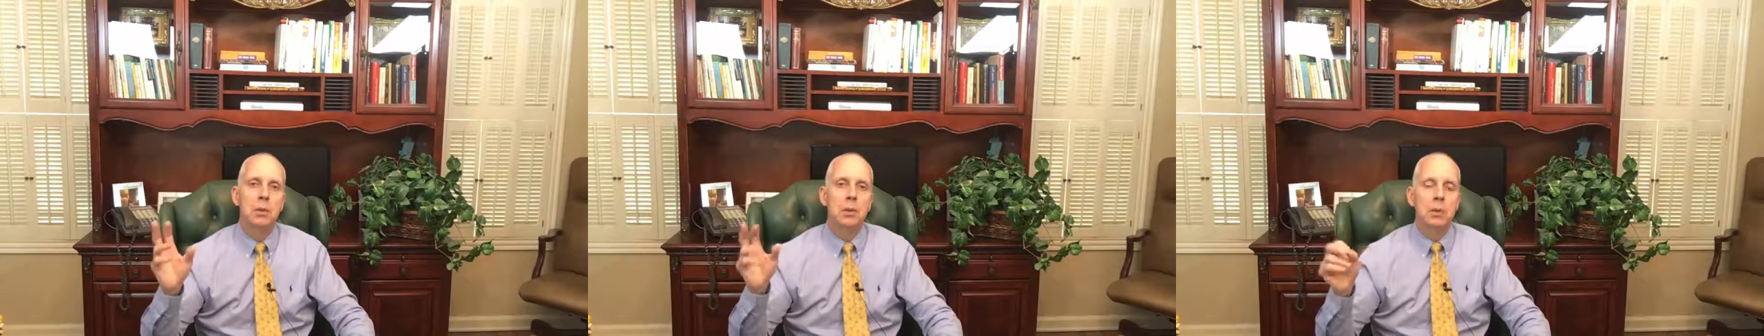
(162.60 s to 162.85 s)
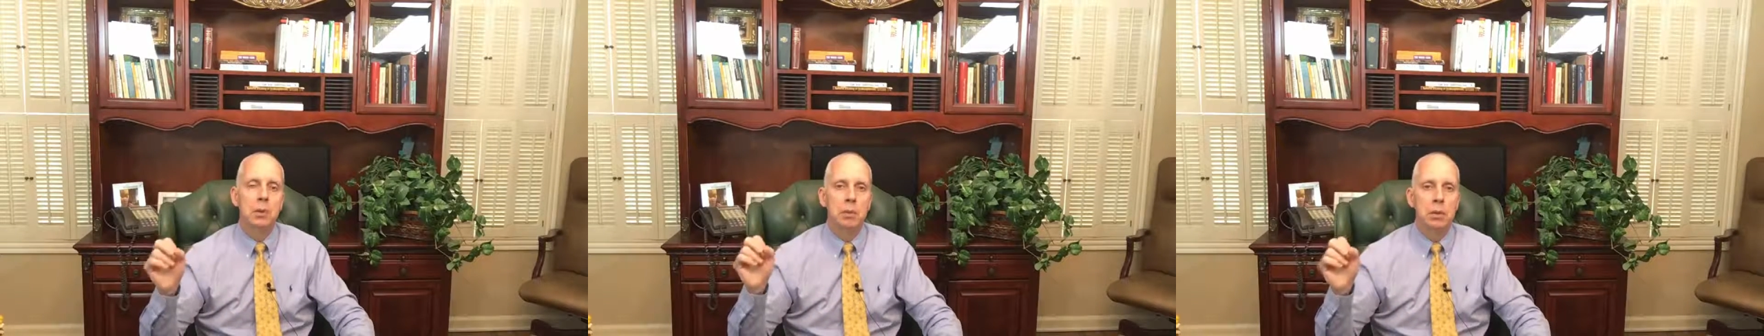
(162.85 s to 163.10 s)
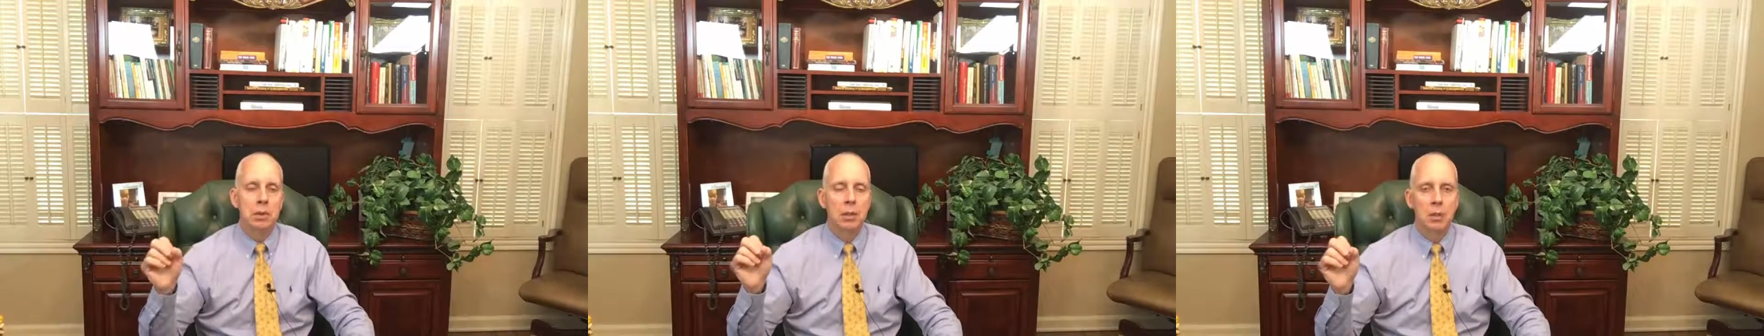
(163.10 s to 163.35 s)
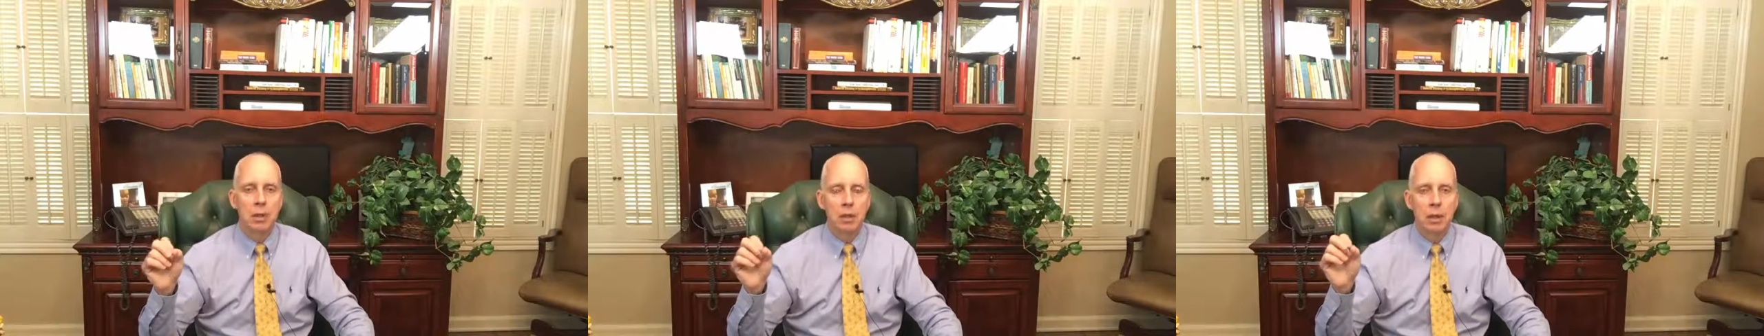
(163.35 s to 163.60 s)
So when
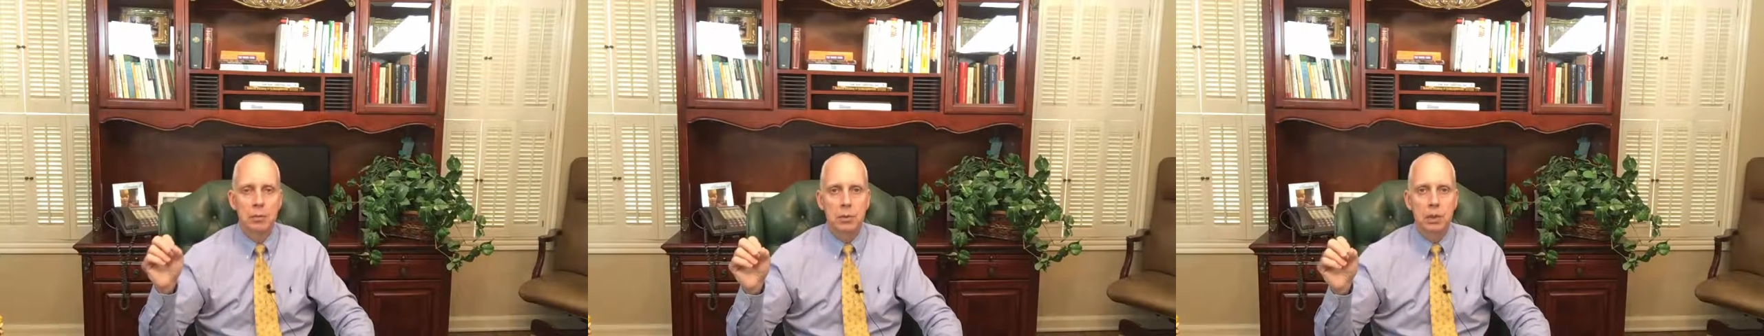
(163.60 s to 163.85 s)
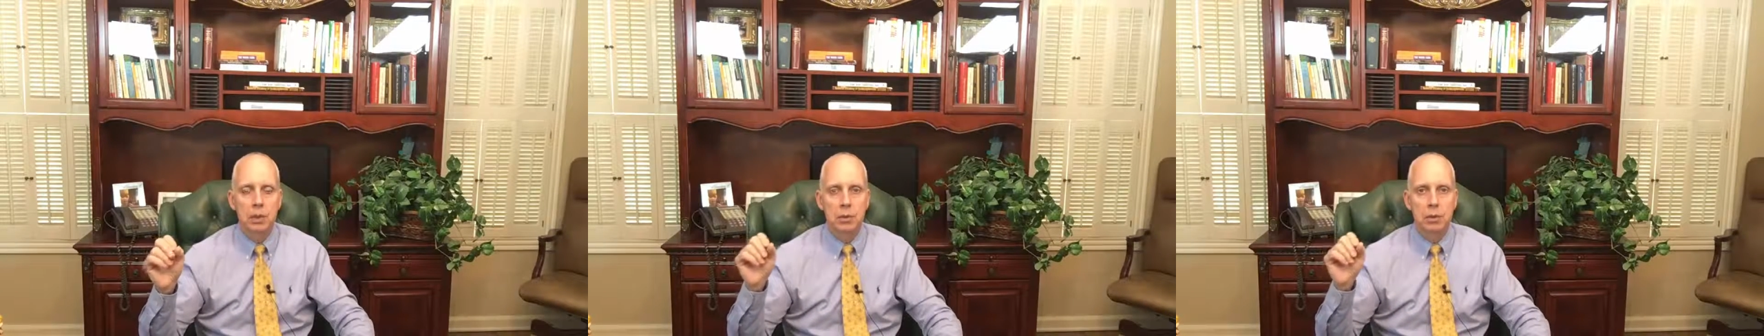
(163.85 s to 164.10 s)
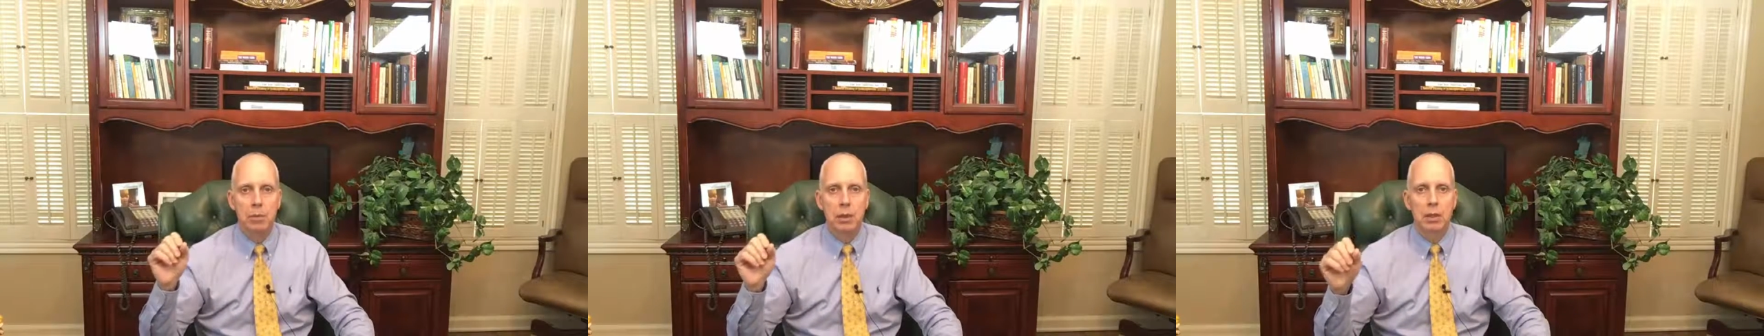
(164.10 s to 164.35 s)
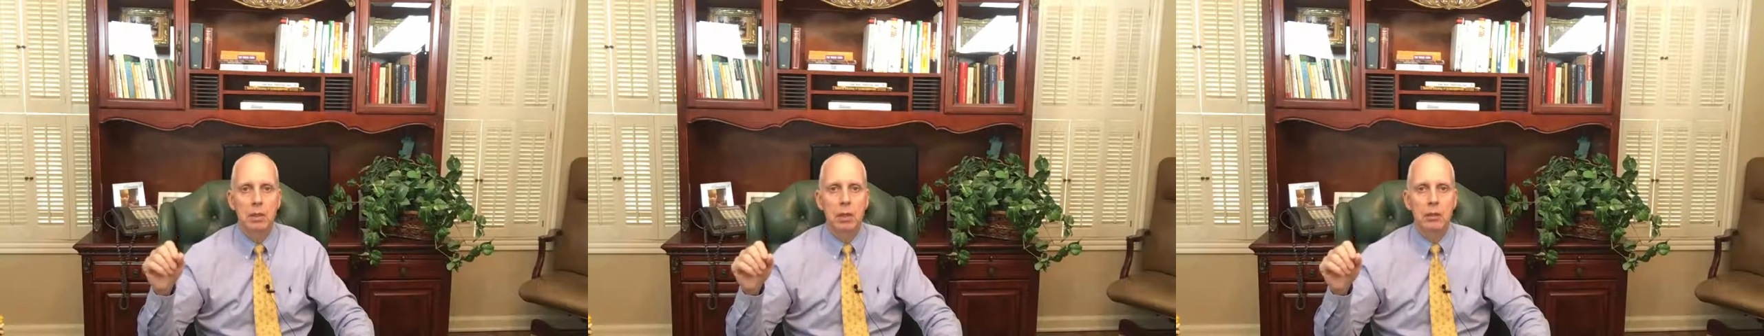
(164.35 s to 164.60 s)
somebody comes in and
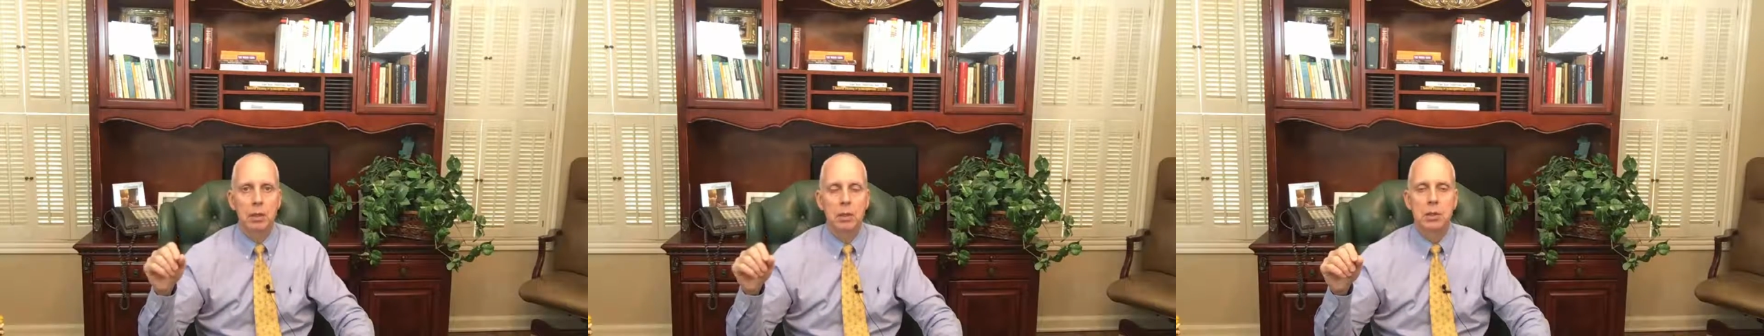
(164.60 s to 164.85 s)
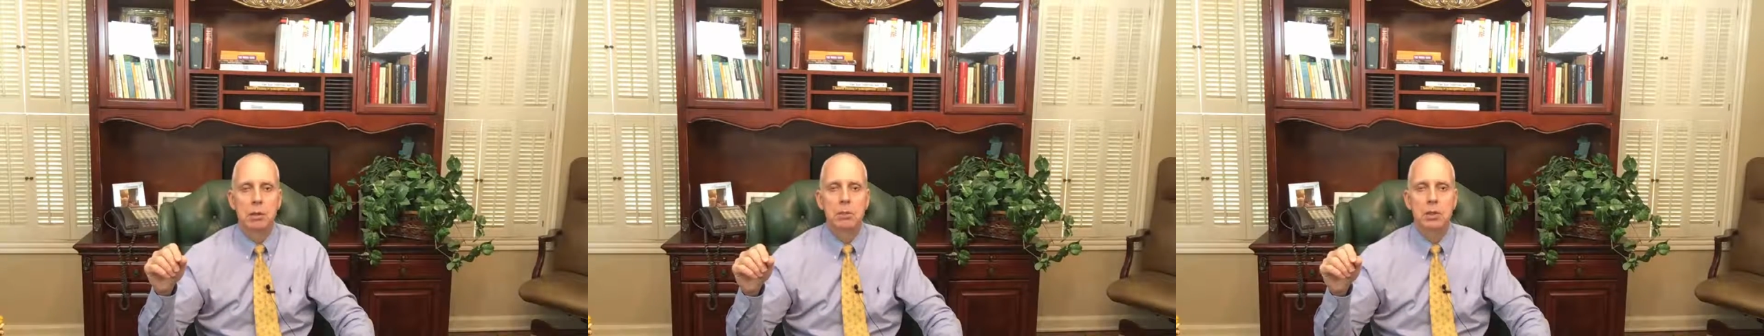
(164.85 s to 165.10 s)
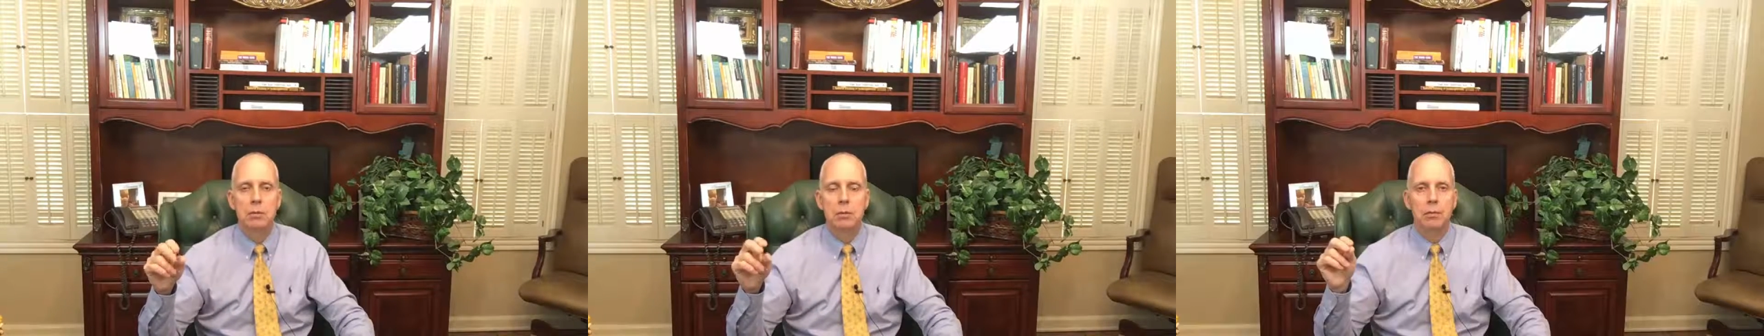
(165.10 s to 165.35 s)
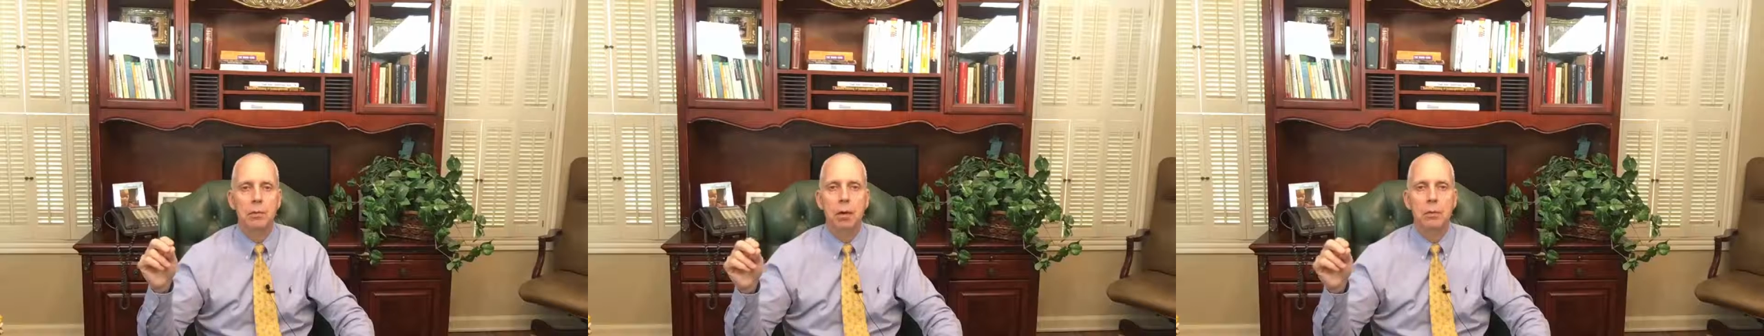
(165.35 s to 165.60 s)
somebody generates symptoms
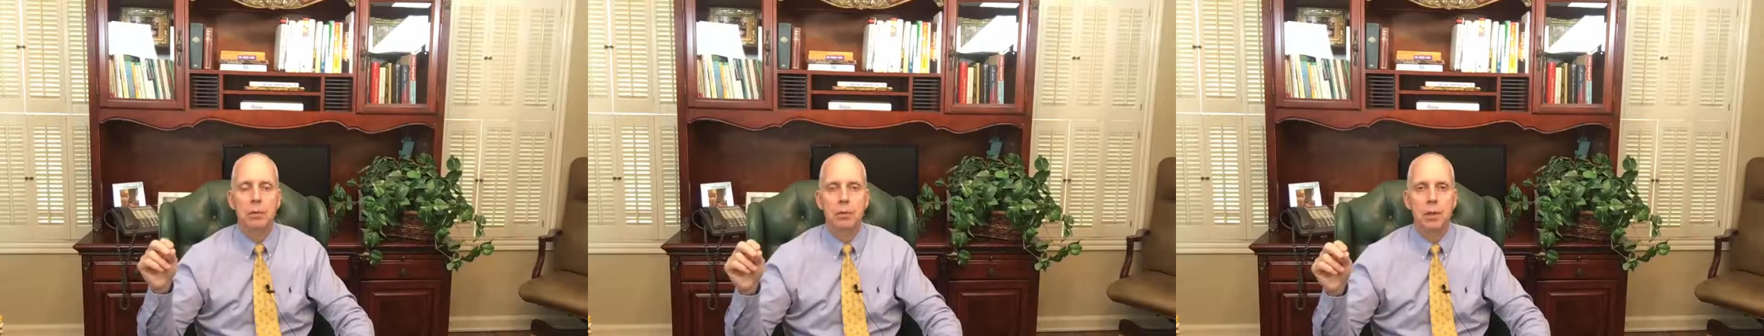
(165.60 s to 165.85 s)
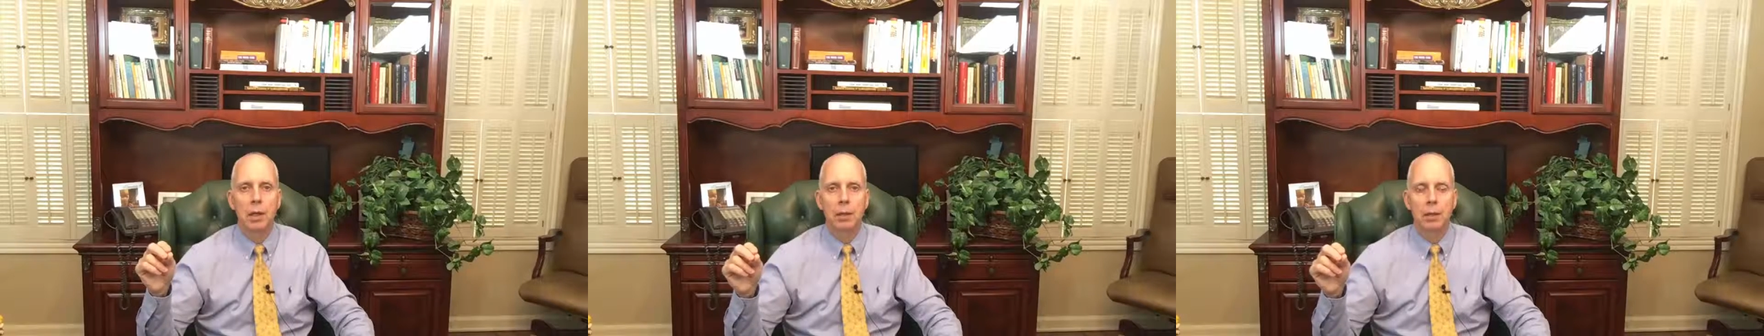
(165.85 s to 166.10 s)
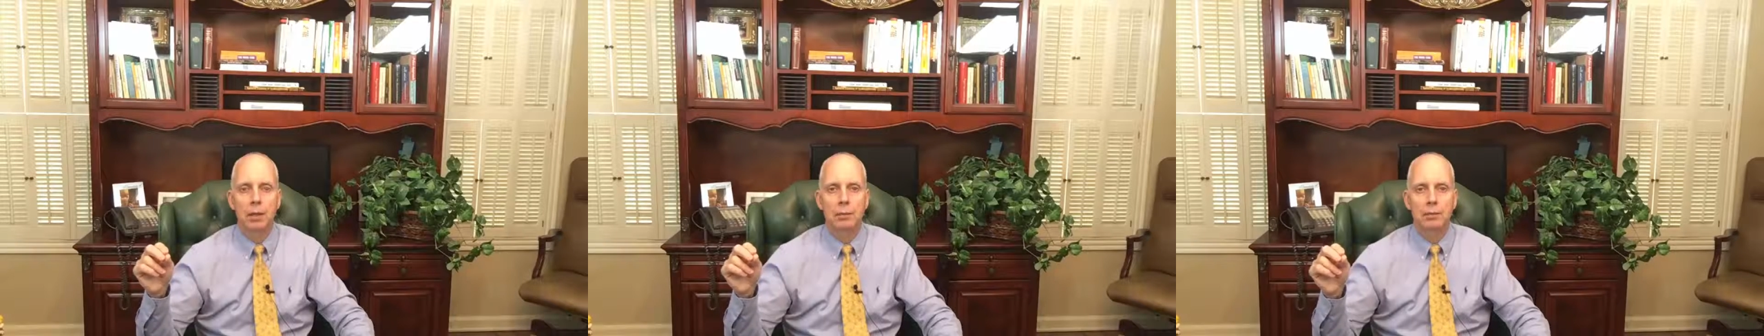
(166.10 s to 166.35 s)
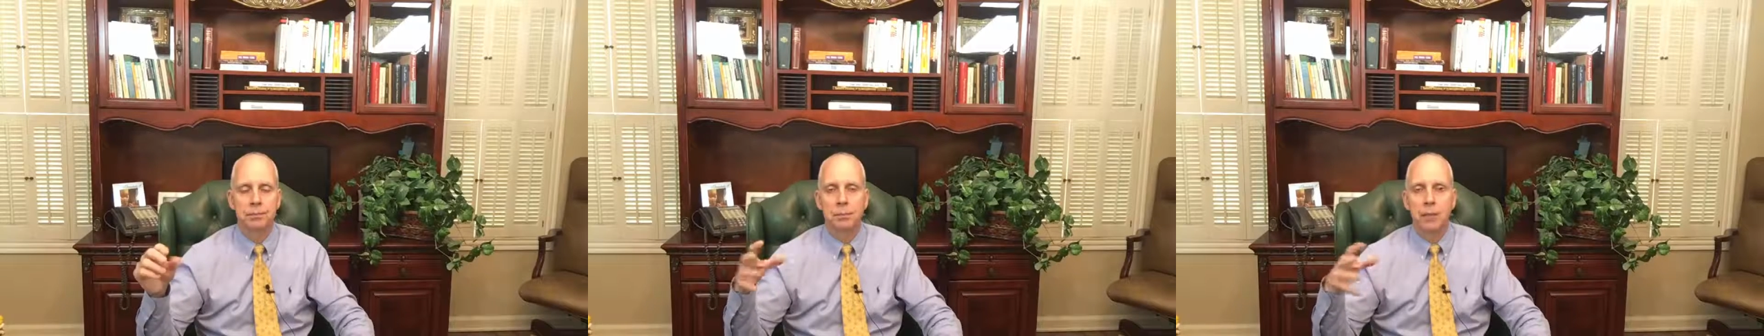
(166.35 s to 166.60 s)
of carpal tunnel,